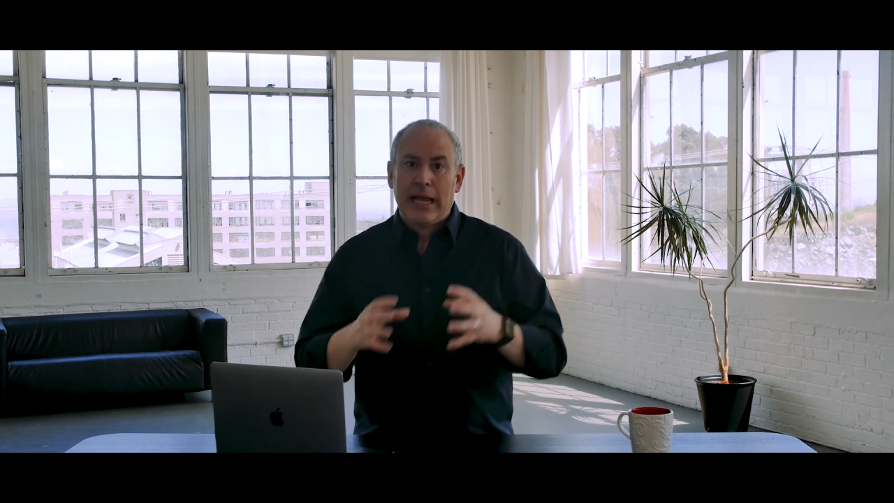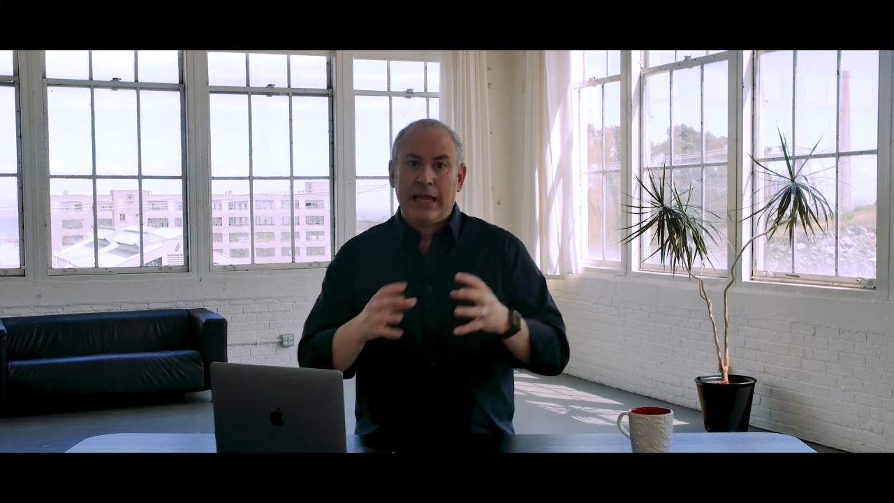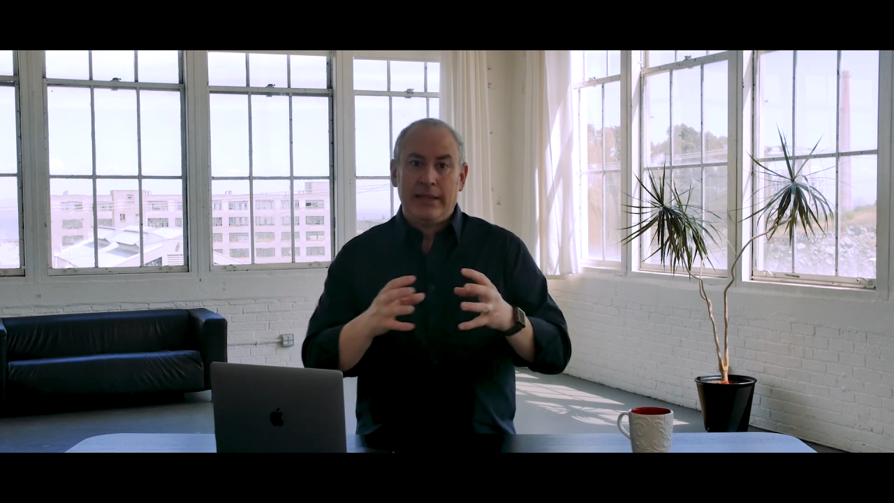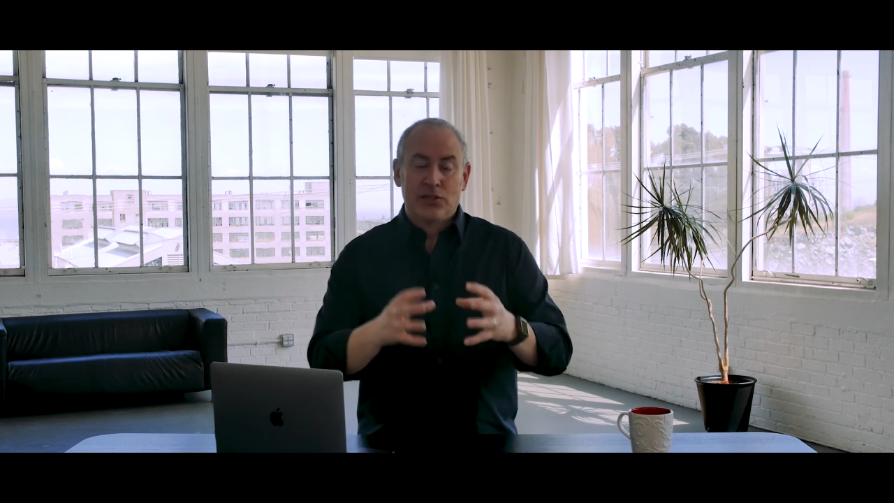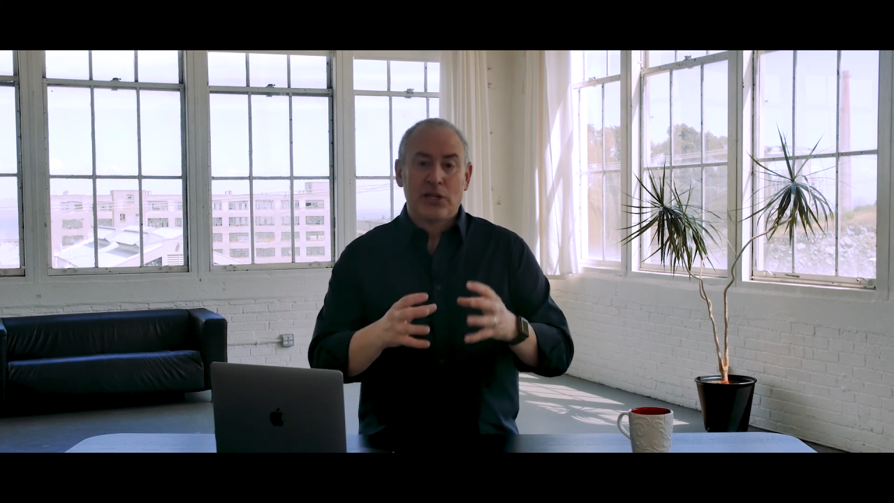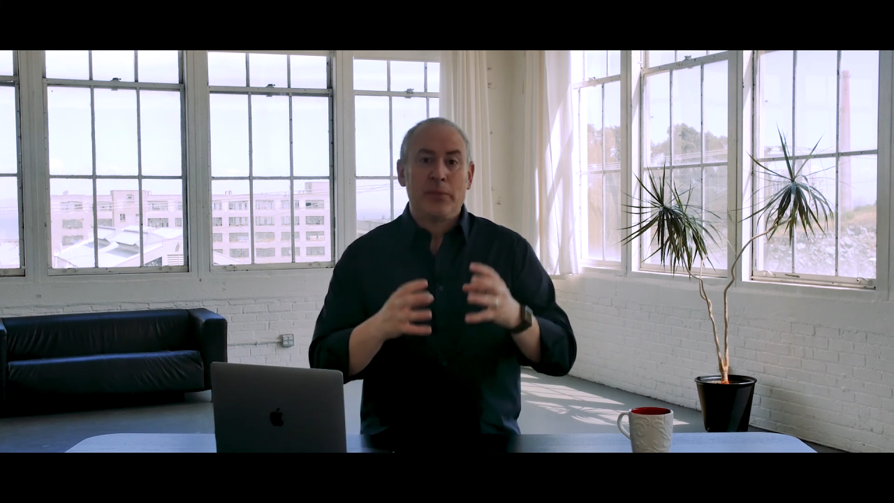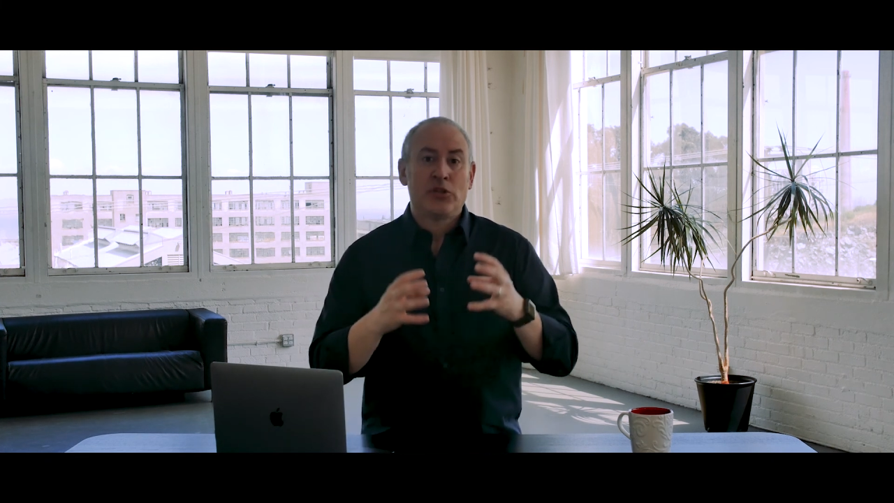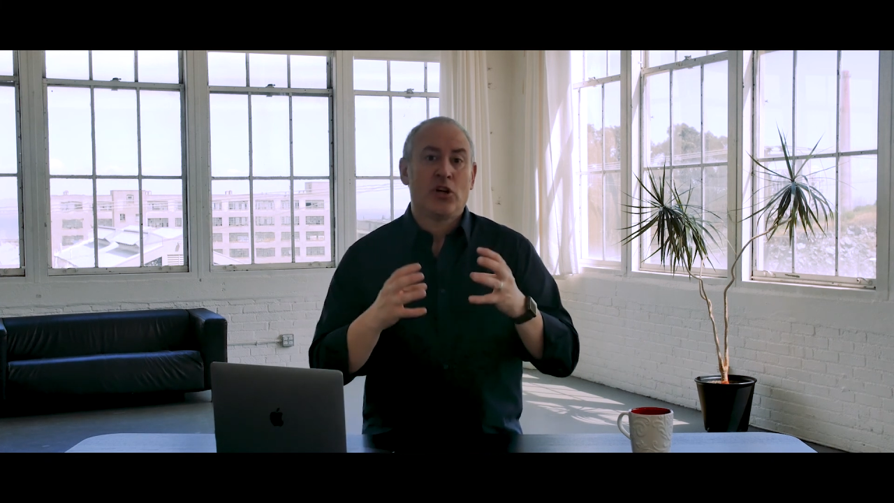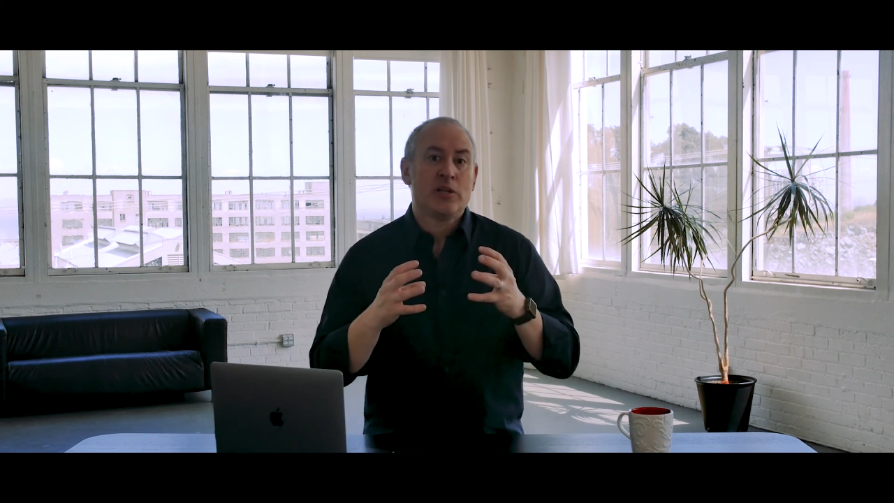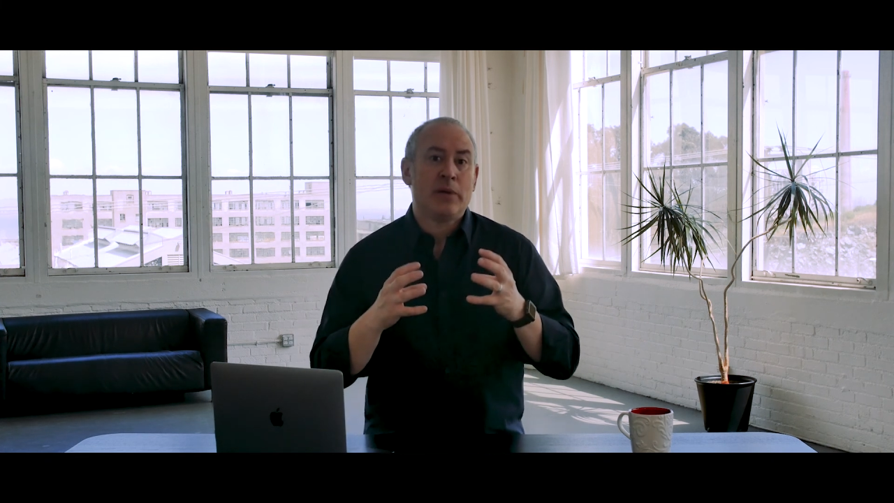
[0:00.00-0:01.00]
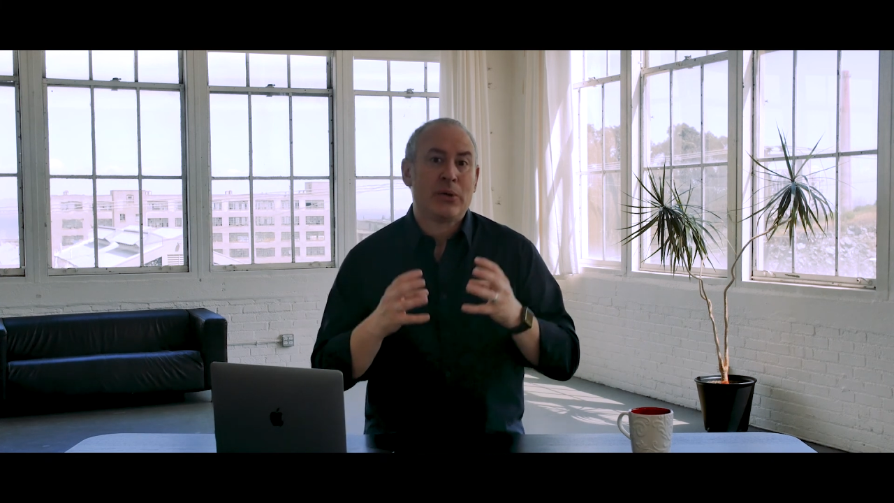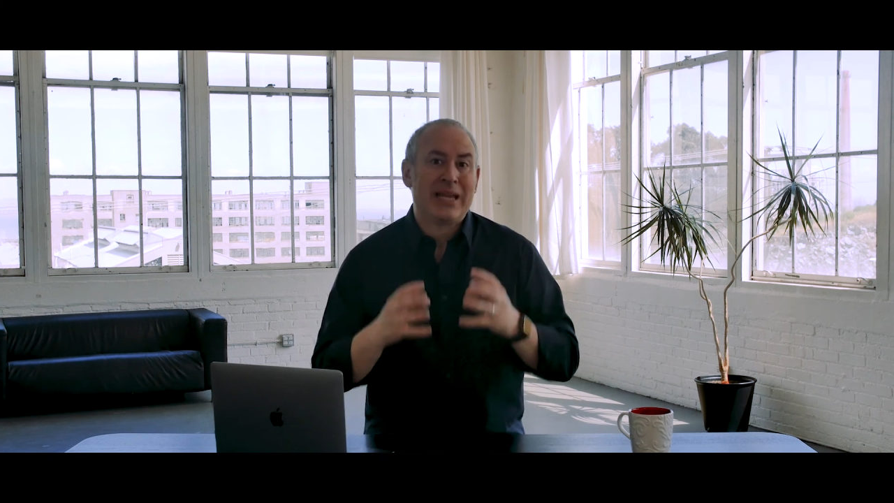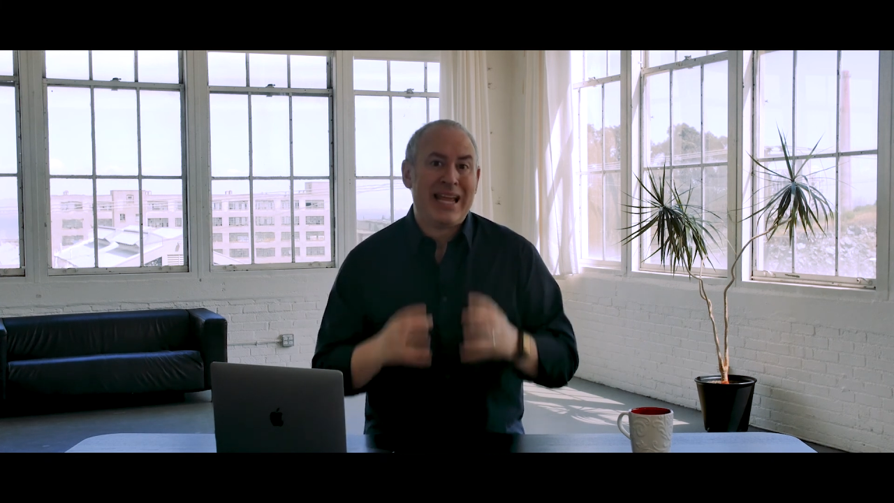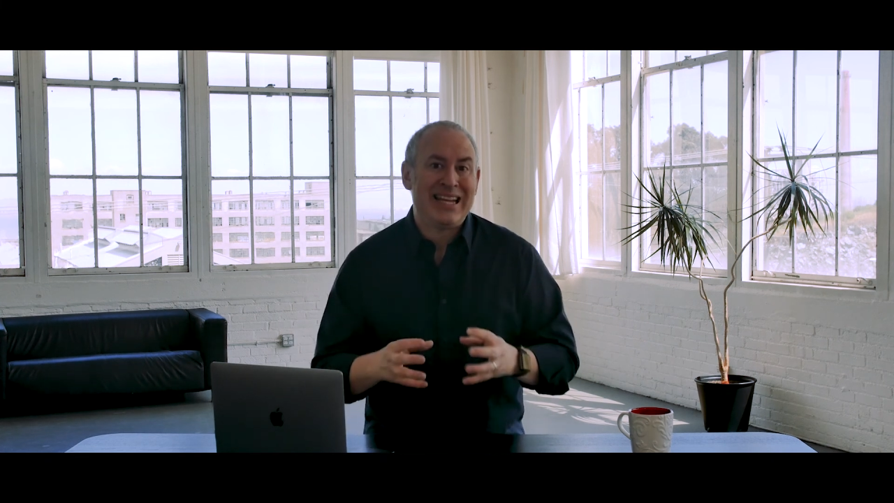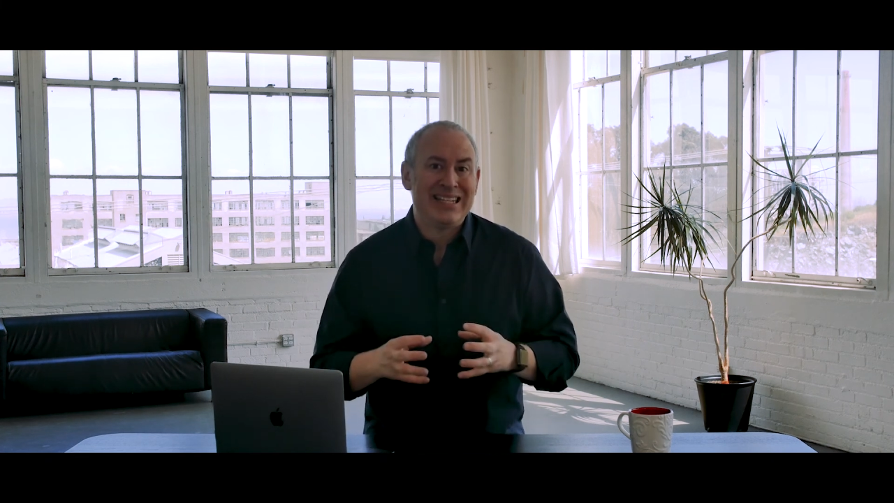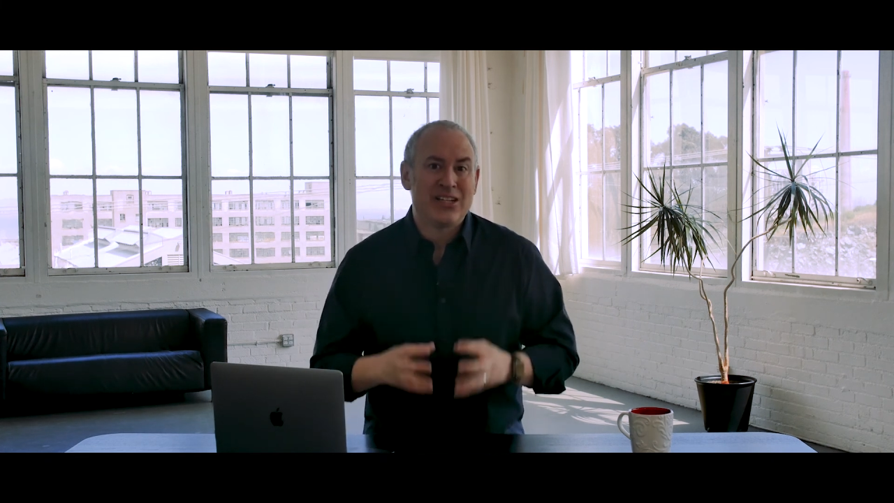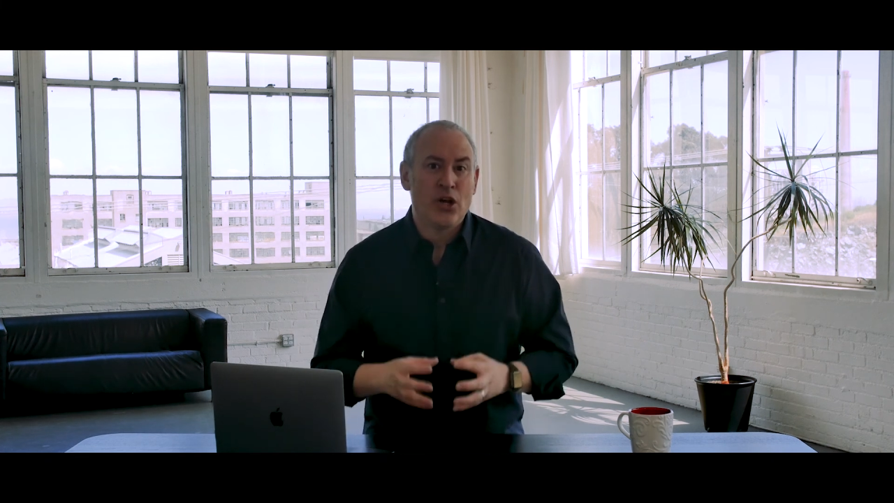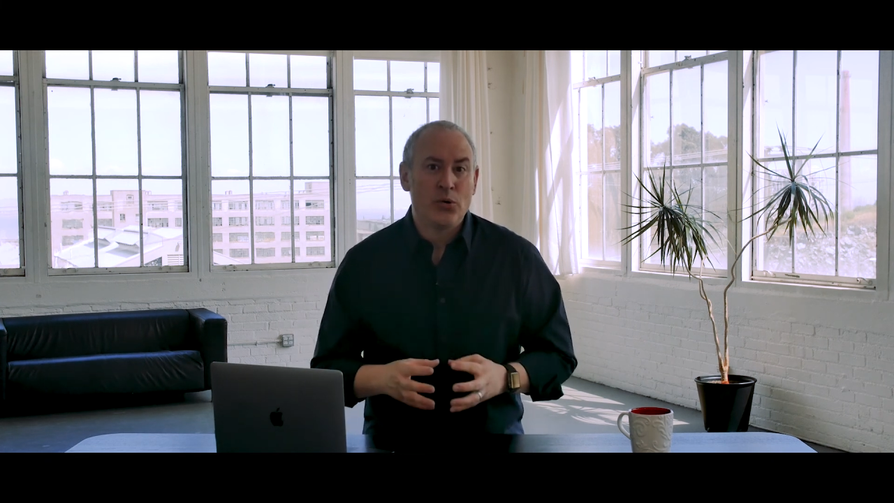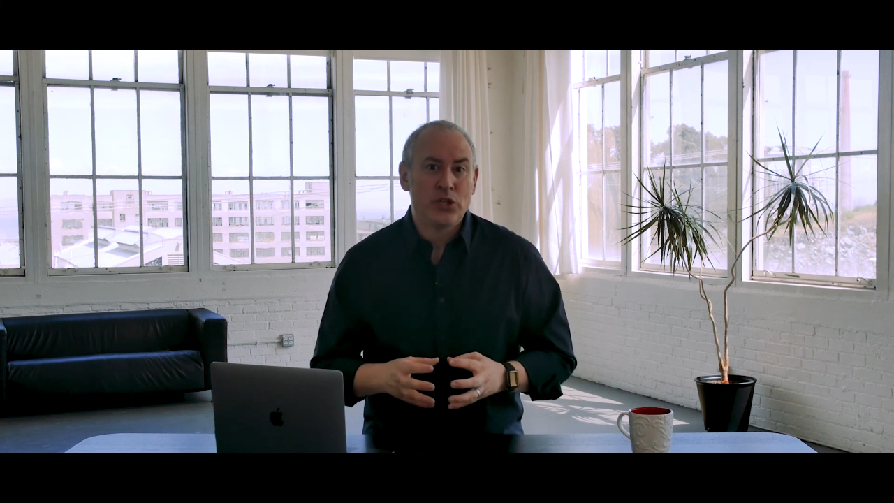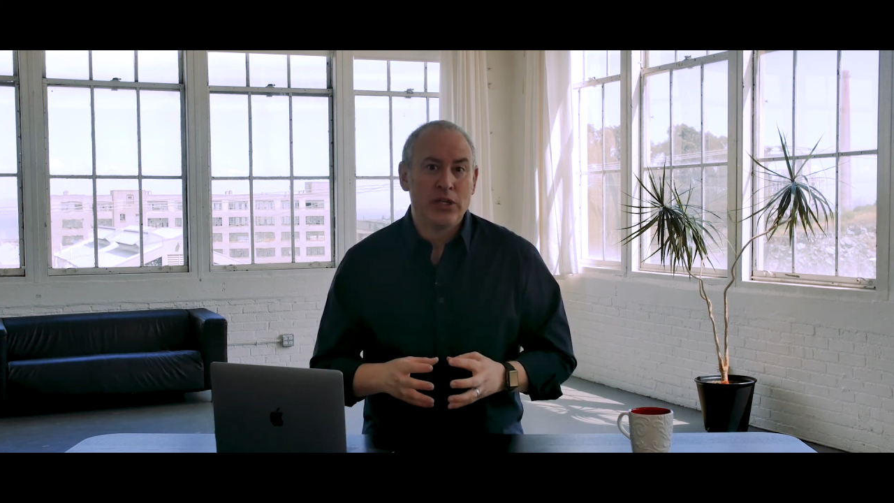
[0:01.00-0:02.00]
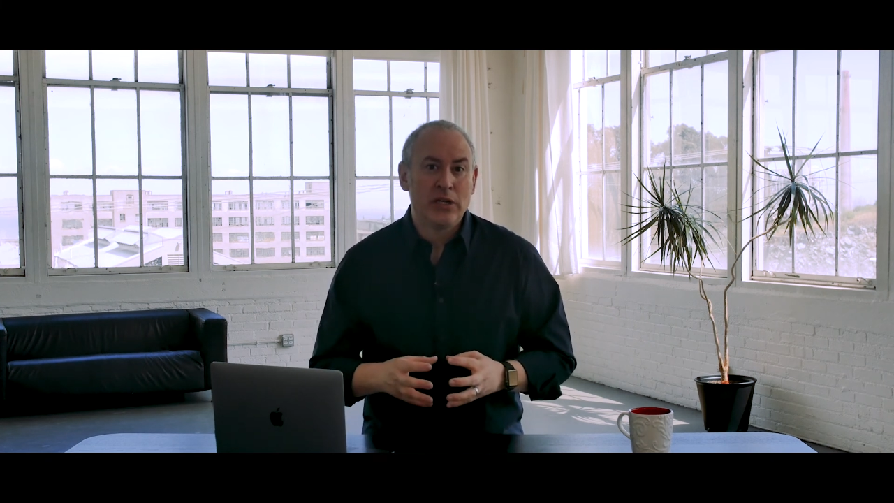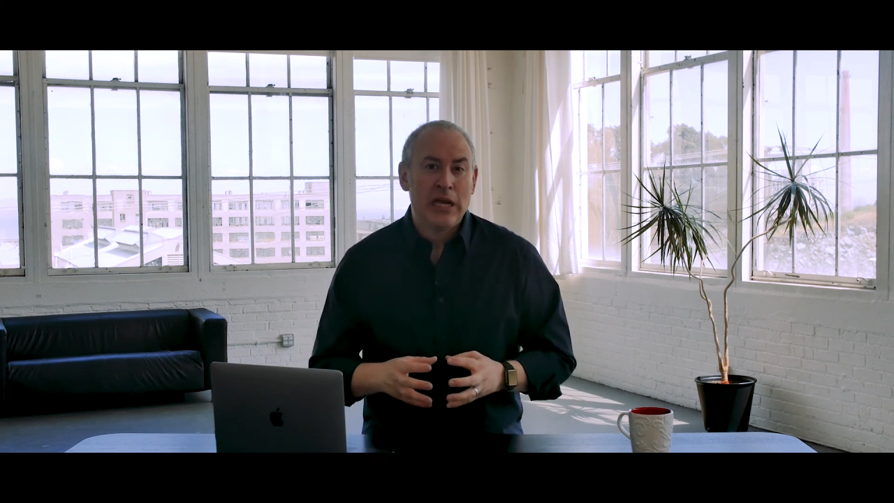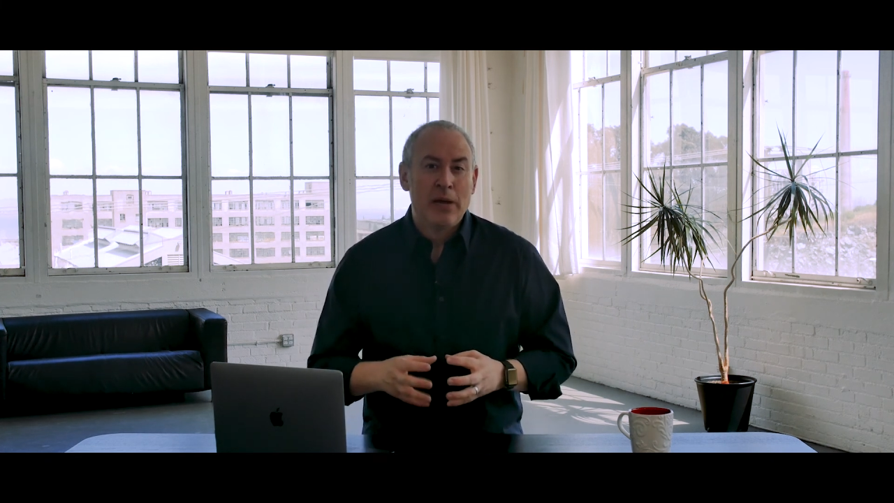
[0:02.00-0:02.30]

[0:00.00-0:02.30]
and this time we talked about candid coaching,